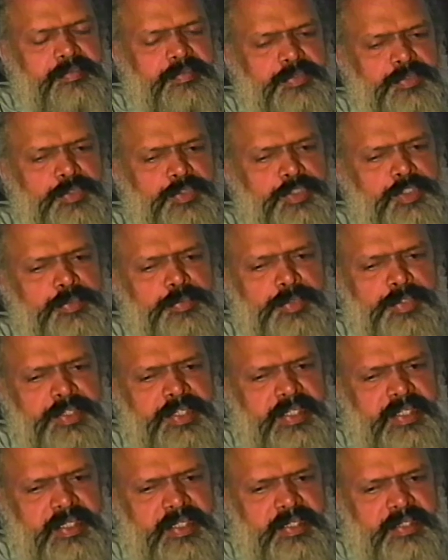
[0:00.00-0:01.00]

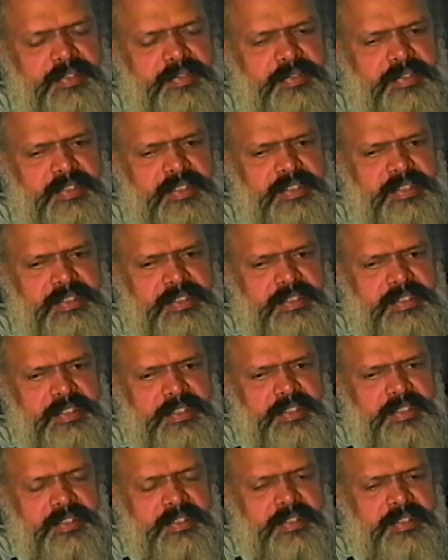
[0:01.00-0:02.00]
Socio-political, in the sense that,
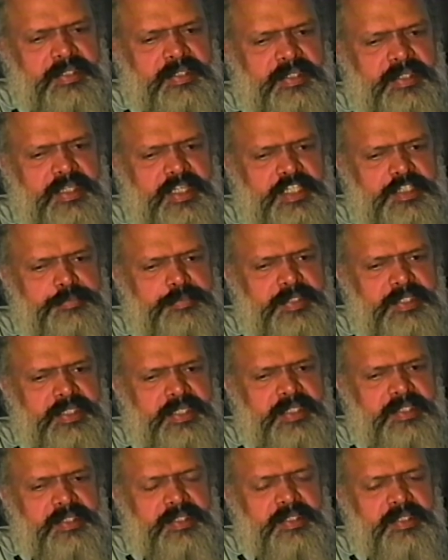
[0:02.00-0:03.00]

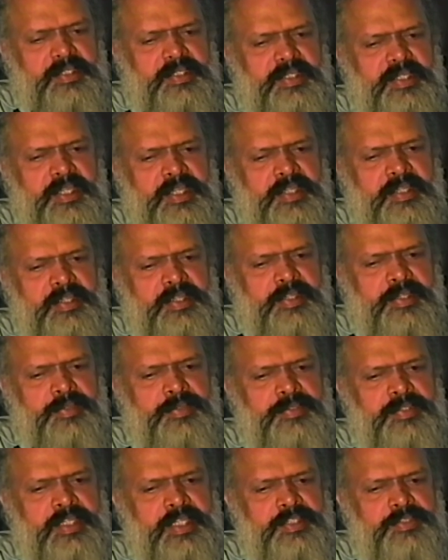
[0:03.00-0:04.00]
especially, I
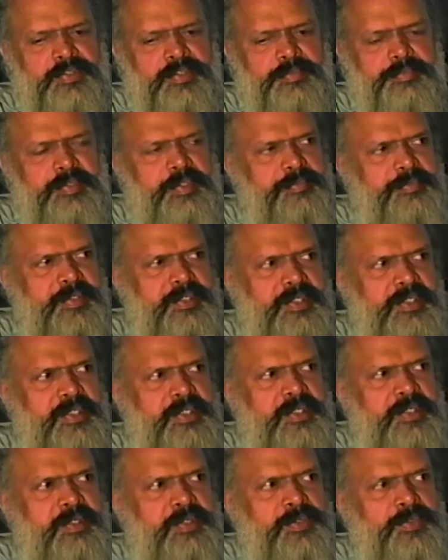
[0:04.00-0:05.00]
know that sort of people
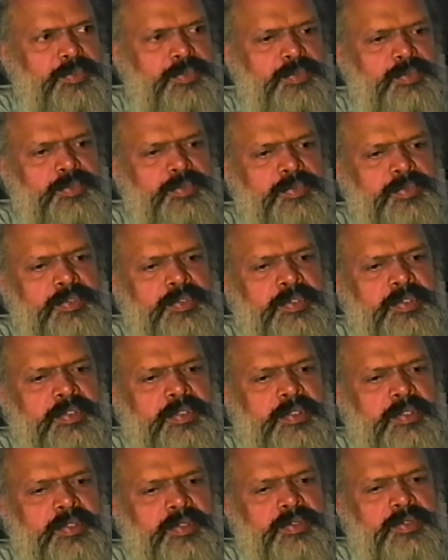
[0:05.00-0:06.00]
who
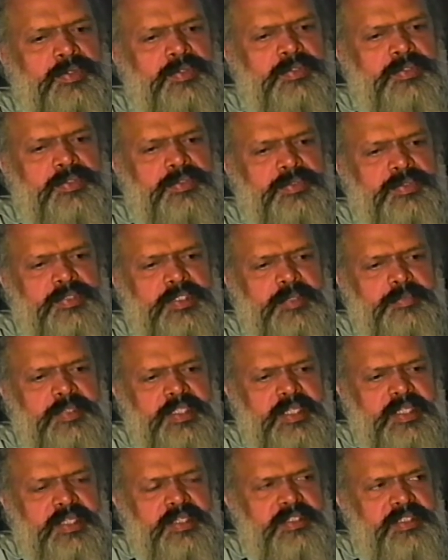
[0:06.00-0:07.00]
go to some
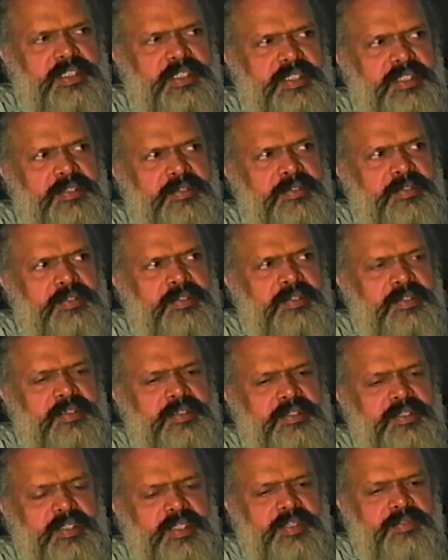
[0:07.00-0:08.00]
other country,
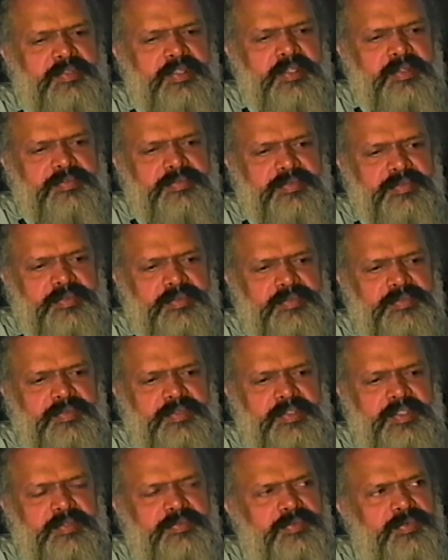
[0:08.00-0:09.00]
live there
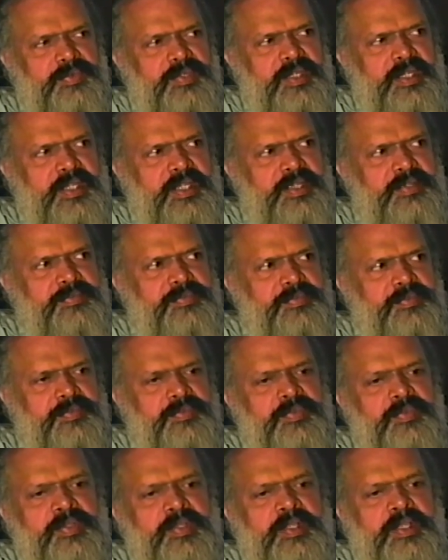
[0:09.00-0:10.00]
for their full life,
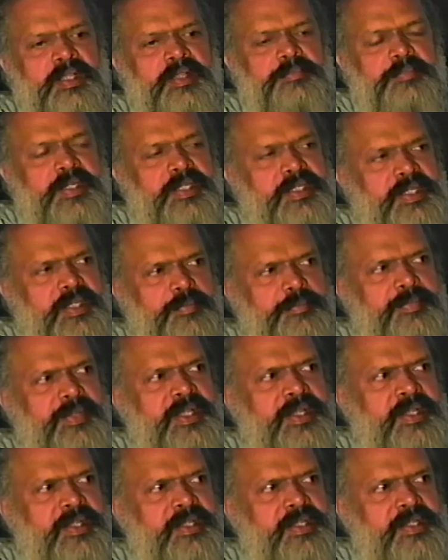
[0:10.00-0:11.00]
but come
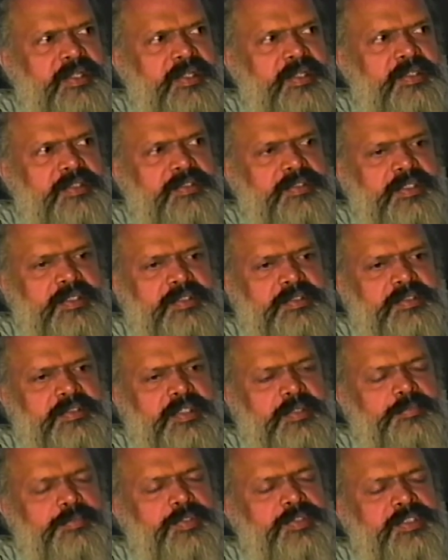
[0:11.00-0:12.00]
back,
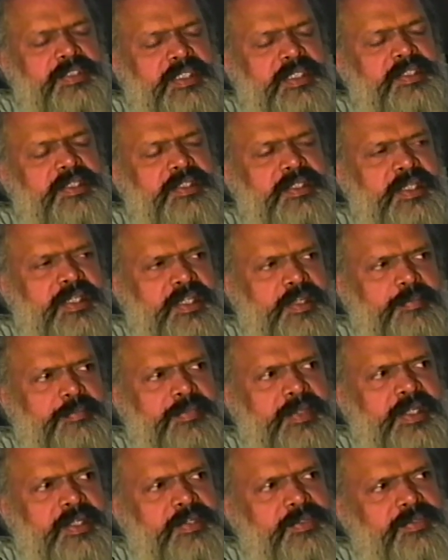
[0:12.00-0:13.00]
somehow strangely they come
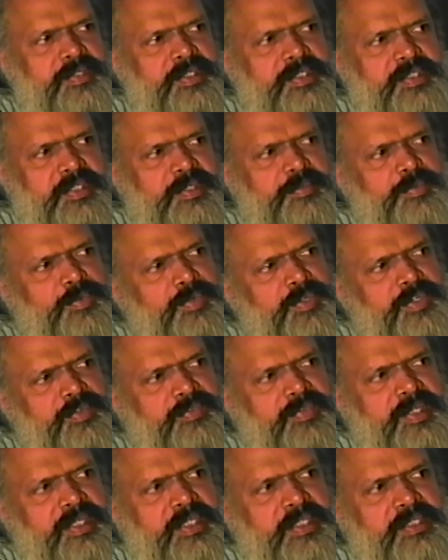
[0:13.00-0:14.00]
back to that same old
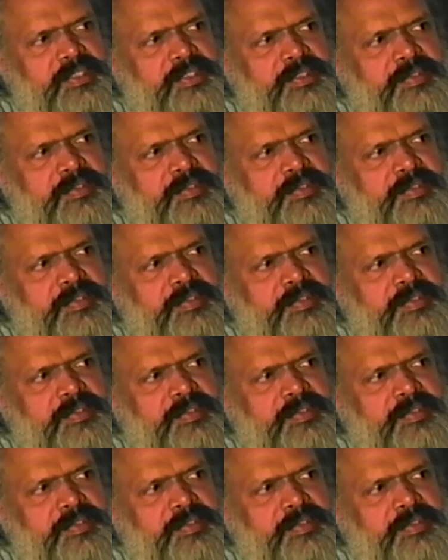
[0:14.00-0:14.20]
village